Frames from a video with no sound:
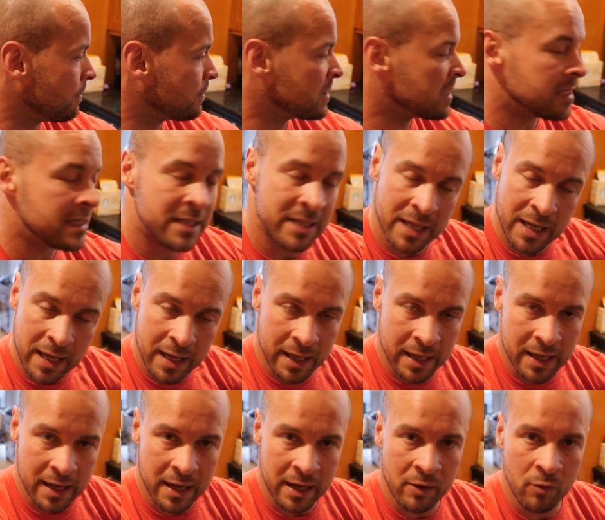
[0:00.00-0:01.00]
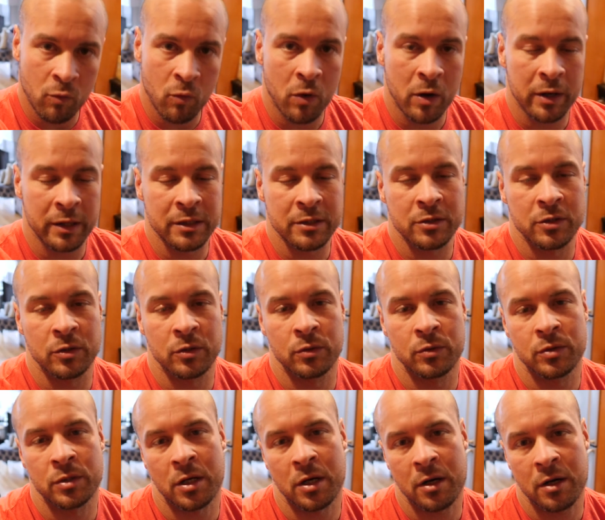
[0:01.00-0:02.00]
Today I wanted
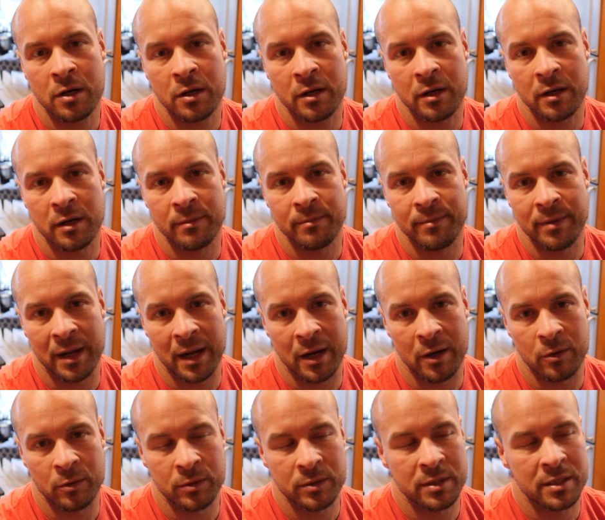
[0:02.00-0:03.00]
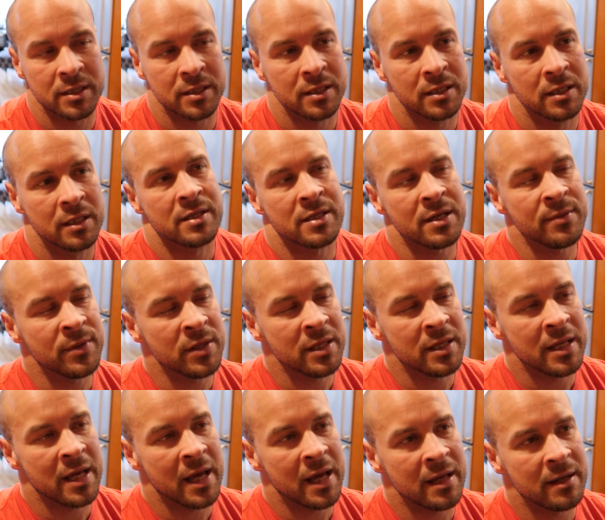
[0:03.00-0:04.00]
to talk about
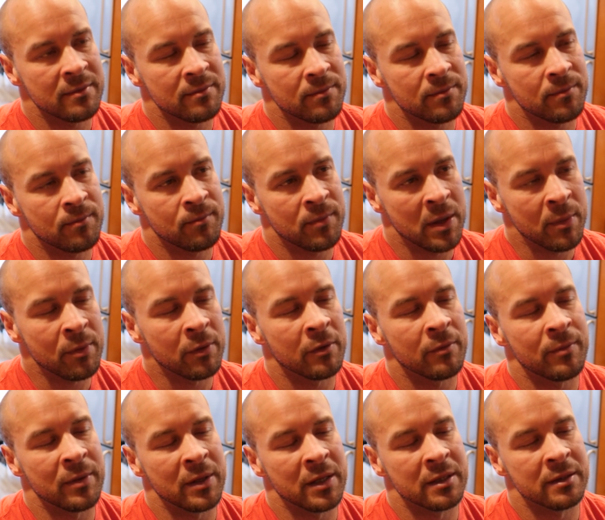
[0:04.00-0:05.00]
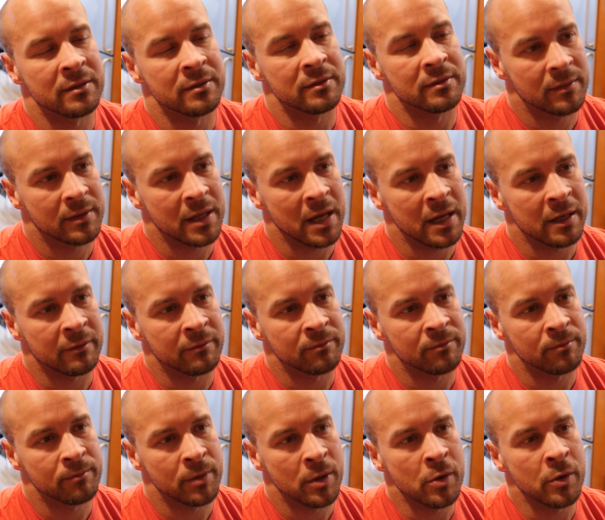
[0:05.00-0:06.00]
something that people have been kind of
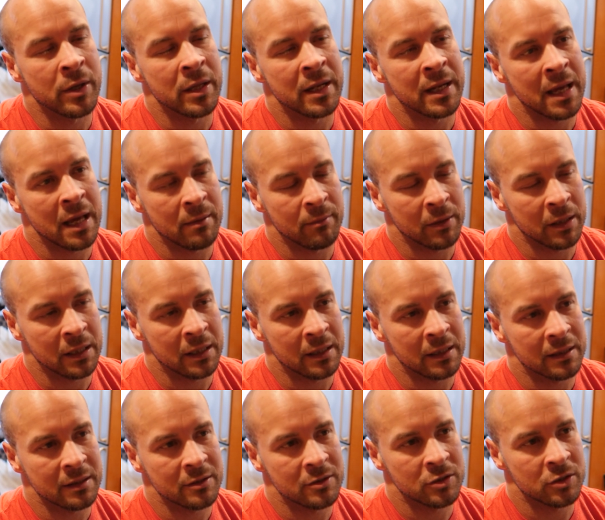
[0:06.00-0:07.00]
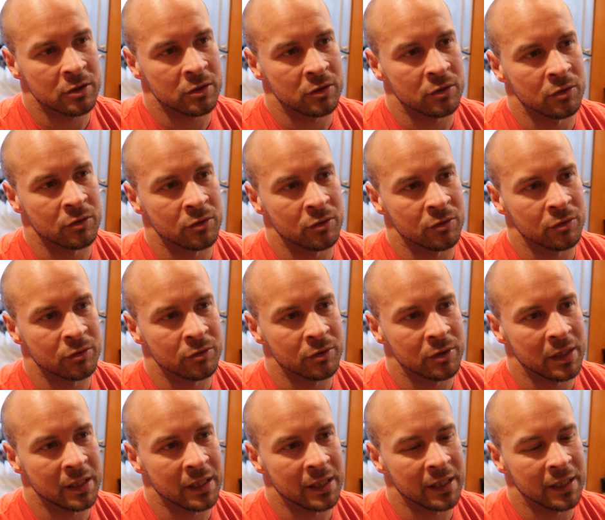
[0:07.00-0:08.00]
poking at me to
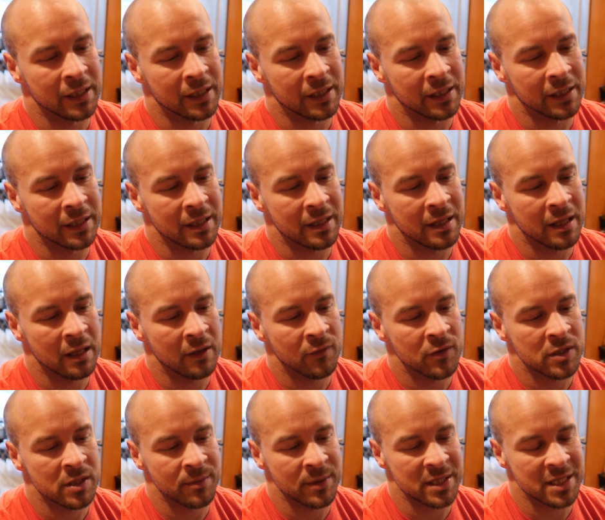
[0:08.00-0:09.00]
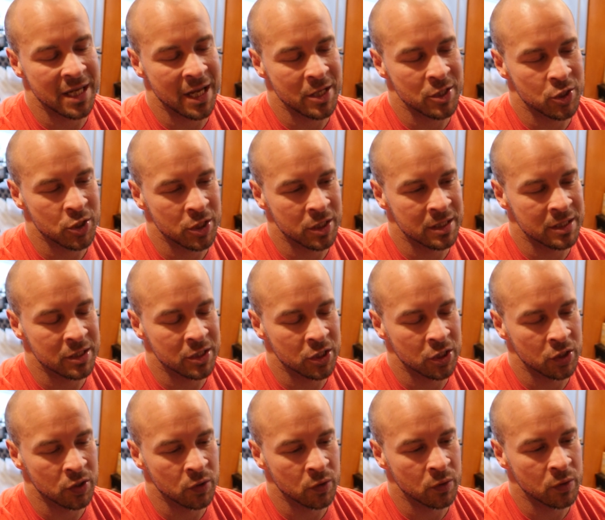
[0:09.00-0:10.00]
give some attention
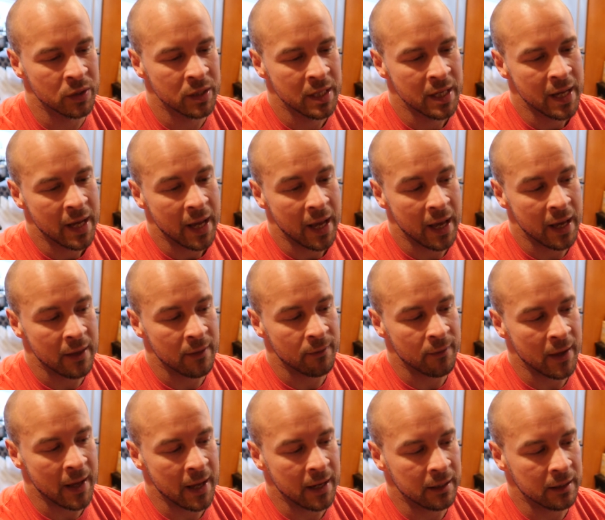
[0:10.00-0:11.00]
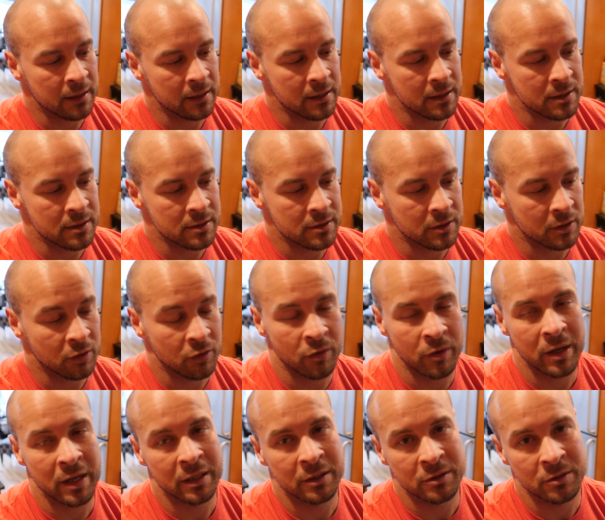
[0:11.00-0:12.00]
to, and that is
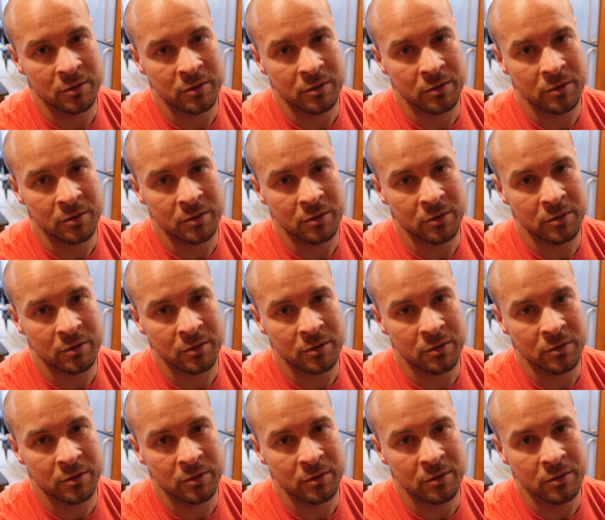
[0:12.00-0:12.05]
Greg